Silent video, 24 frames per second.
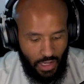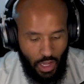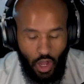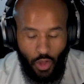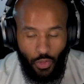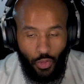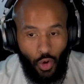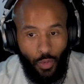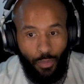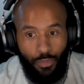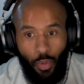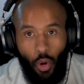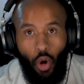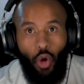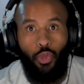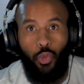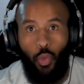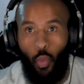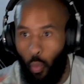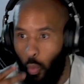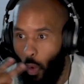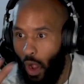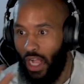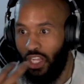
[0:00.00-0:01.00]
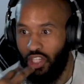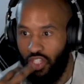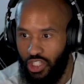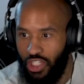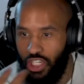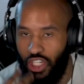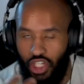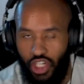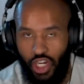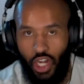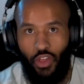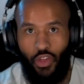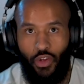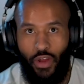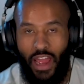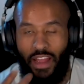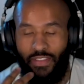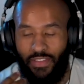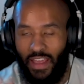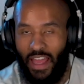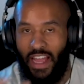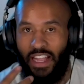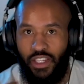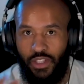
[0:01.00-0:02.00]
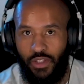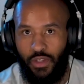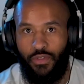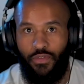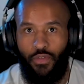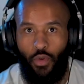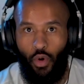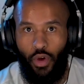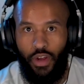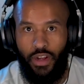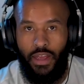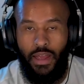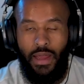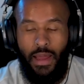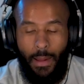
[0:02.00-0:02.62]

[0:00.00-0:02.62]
They're both watching each other at the edge of the void.